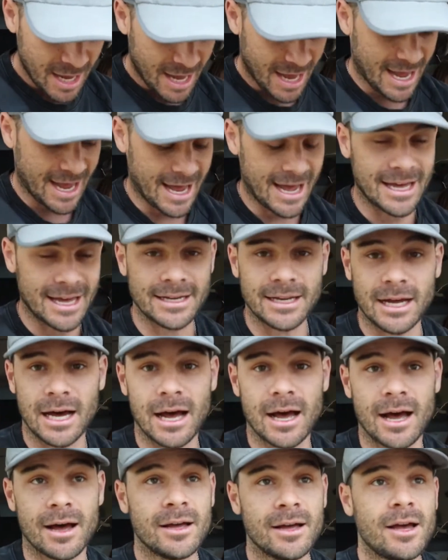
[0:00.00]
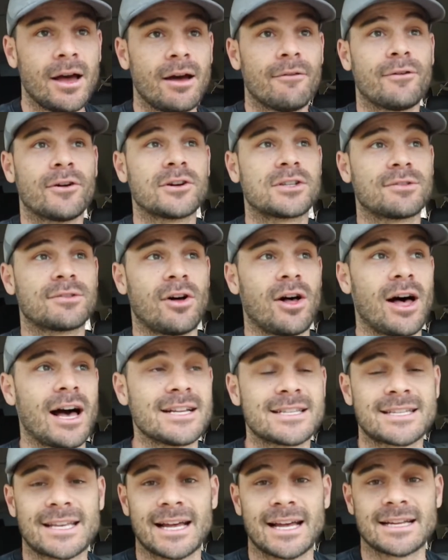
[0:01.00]
And first of all, I
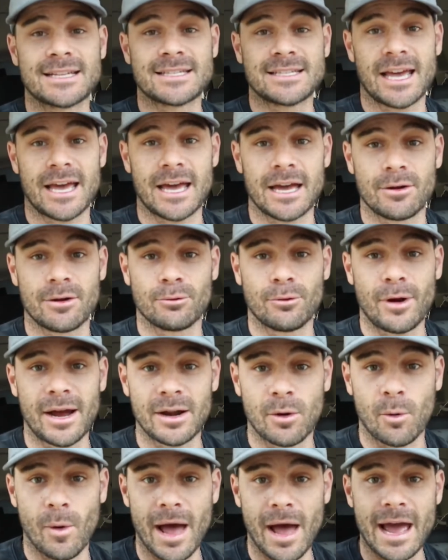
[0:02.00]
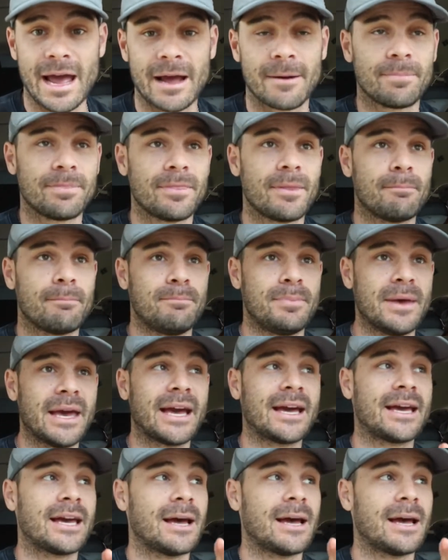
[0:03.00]
just gotta say right away, big